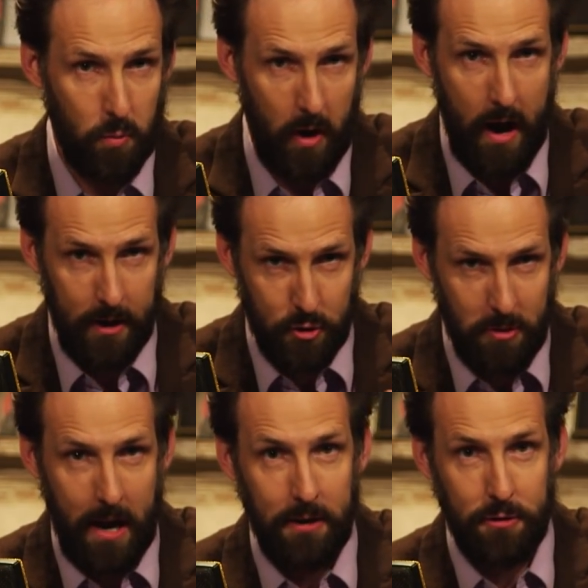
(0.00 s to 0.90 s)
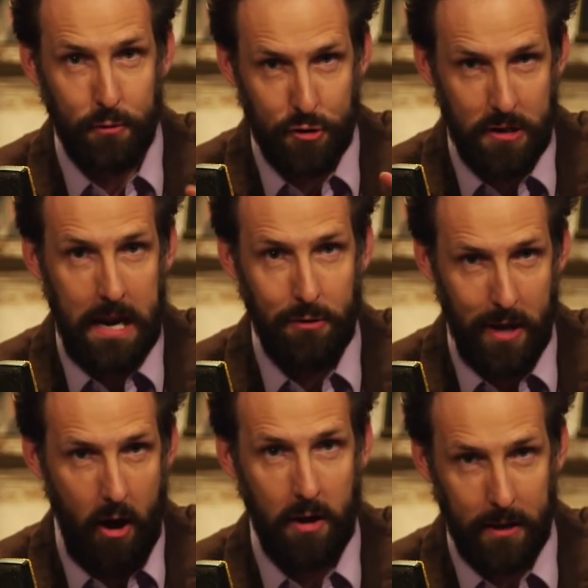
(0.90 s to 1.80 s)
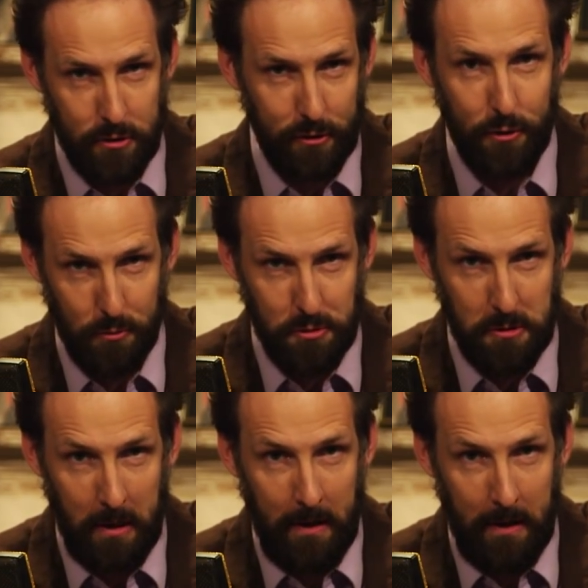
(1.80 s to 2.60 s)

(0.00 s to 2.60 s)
where I try to shake the audience loose